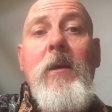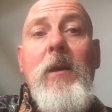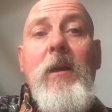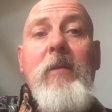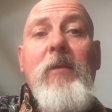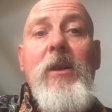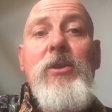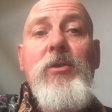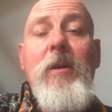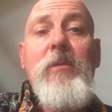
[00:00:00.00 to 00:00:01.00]
And if I would
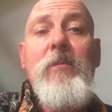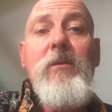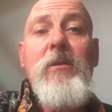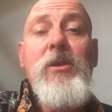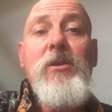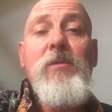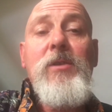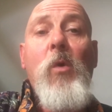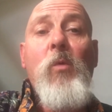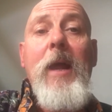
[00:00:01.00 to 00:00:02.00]
trimmed just
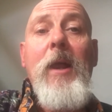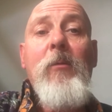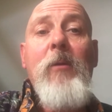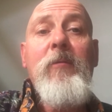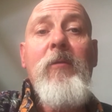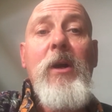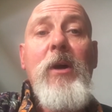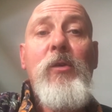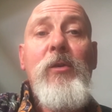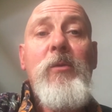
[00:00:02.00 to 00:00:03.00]
one hour off my
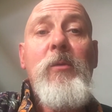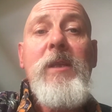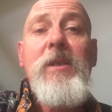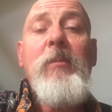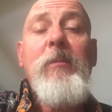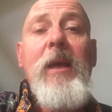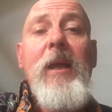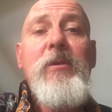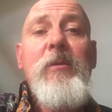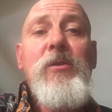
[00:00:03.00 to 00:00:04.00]
normal sleep
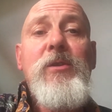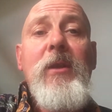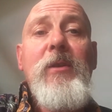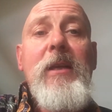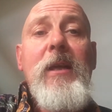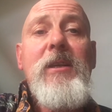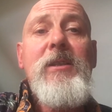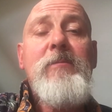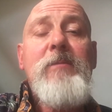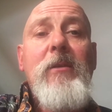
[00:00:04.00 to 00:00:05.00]
allowance during the last
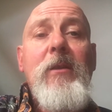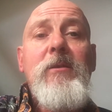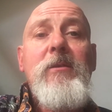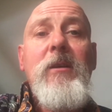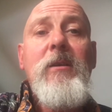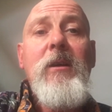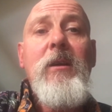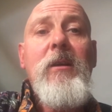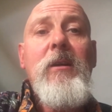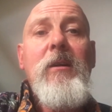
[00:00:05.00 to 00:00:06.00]
six months,
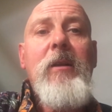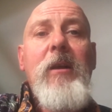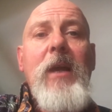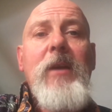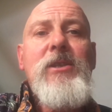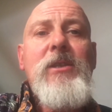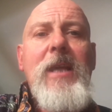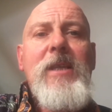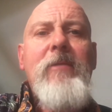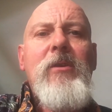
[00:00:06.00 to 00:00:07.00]
I'd have gained
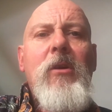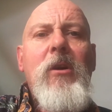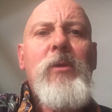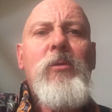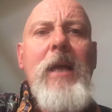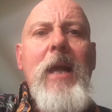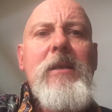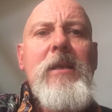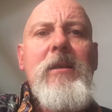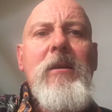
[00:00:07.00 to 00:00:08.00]
seven whole days.